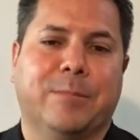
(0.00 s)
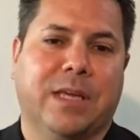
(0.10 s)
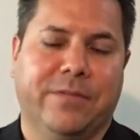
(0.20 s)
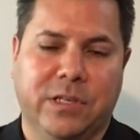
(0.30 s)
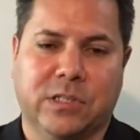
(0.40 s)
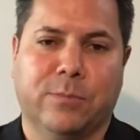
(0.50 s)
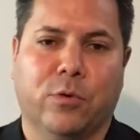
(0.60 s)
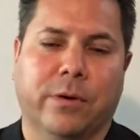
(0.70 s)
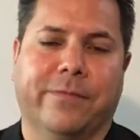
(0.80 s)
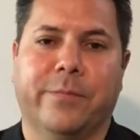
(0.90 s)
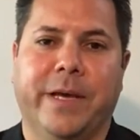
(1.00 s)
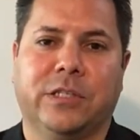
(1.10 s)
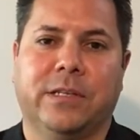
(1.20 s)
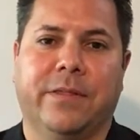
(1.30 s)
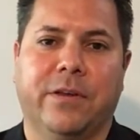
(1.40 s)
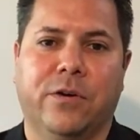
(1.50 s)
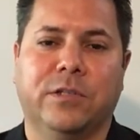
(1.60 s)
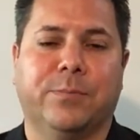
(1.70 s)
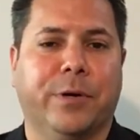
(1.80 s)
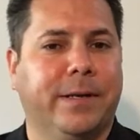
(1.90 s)
giving you some more information on
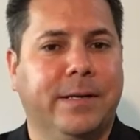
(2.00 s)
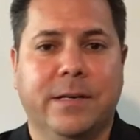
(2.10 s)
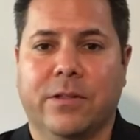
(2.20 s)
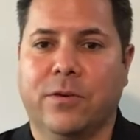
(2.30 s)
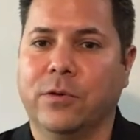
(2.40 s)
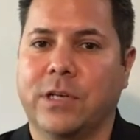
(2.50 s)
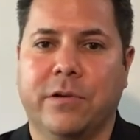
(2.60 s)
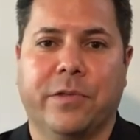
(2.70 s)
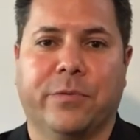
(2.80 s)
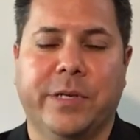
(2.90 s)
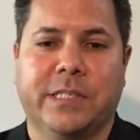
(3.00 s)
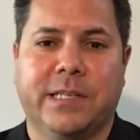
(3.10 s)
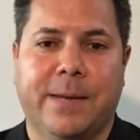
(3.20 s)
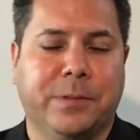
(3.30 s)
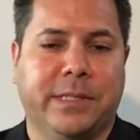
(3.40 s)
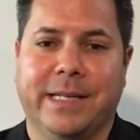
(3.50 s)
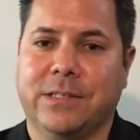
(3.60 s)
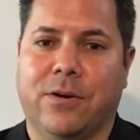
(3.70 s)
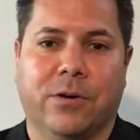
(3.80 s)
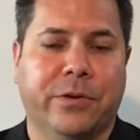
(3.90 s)
those, but those are the 3 steps and
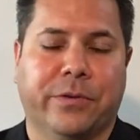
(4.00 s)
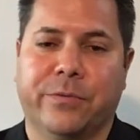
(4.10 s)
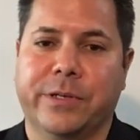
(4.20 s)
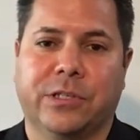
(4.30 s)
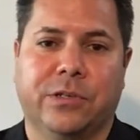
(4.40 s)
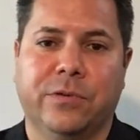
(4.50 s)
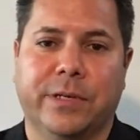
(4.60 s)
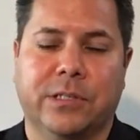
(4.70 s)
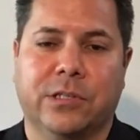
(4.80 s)
that's all that there is to it.